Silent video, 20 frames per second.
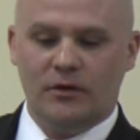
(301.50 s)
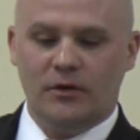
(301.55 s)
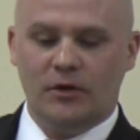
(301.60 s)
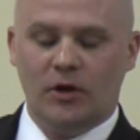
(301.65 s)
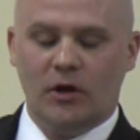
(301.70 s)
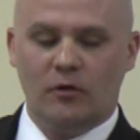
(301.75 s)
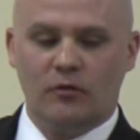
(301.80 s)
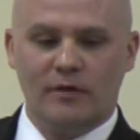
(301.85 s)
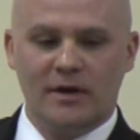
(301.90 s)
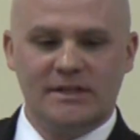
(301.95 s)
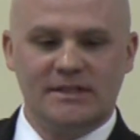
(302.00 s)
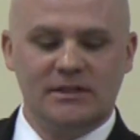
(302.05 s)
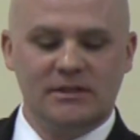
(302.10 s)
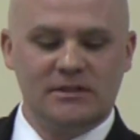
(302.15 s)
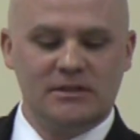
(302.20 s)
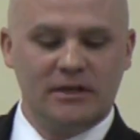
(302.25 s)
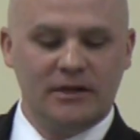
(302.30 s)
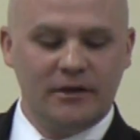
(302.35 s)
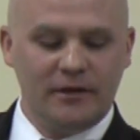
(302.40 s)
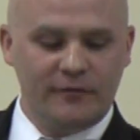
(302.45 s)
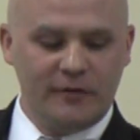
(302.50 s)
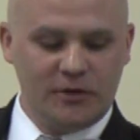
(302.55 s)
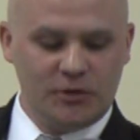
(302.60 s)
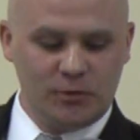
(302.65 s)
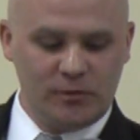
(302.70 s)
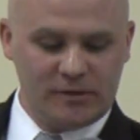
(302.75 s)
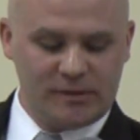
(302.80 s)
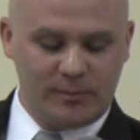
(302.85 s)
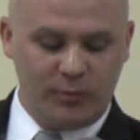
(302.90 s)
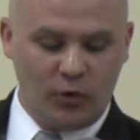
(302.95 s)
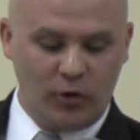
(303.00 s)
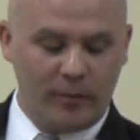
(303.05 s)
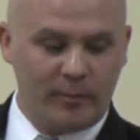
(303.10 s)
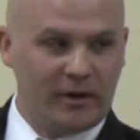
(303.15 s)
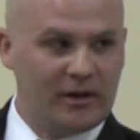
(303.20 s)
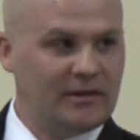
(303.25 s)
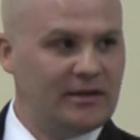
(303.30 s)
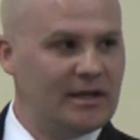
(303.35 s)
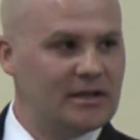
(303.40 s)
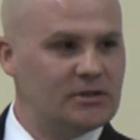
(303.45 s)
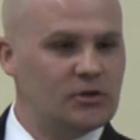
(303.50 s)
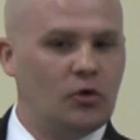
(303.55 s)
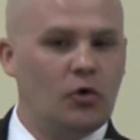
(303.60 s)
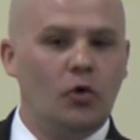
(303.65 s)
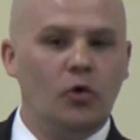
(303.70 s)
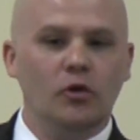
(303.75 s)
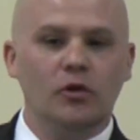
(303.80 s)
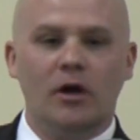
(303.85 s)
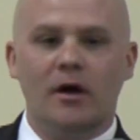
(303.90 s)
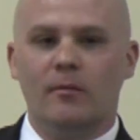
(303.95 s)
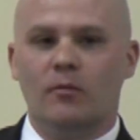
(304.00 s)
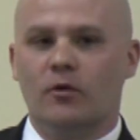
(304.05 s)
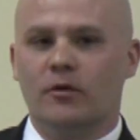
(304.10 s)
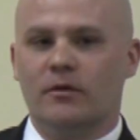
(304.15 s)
Wrestling's an individual sport, but it takes a whole lot